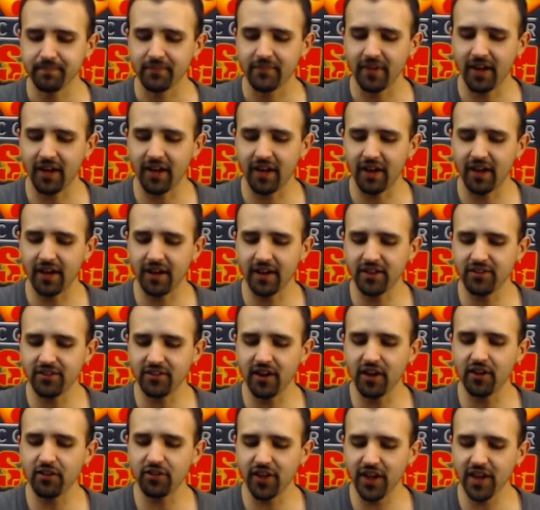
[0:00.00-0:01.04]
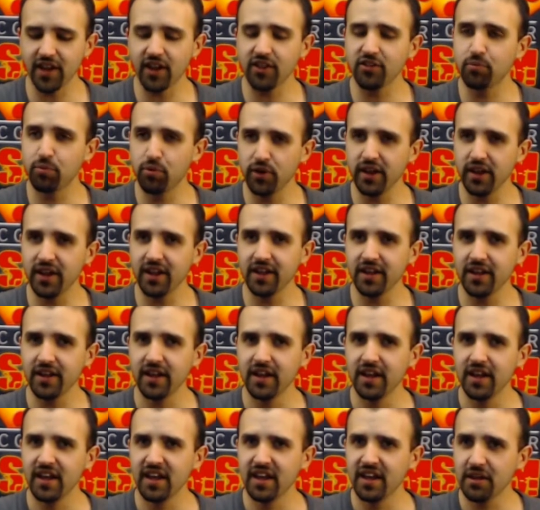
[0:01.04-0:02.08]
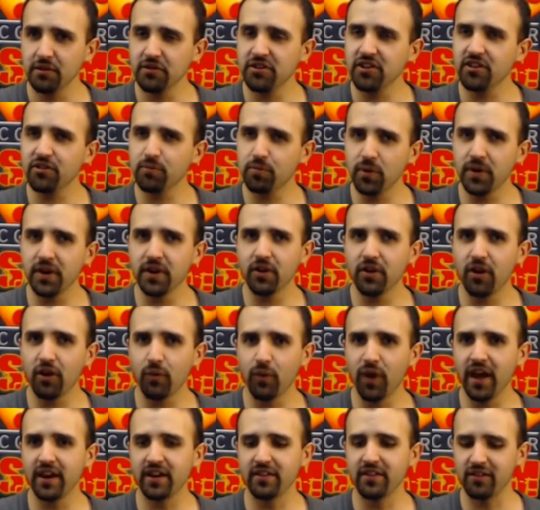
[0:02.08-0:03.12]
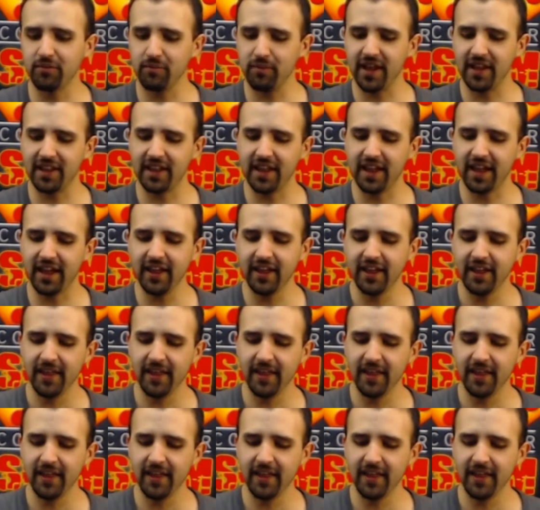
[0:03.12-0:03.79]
he does pretty all right in the melee.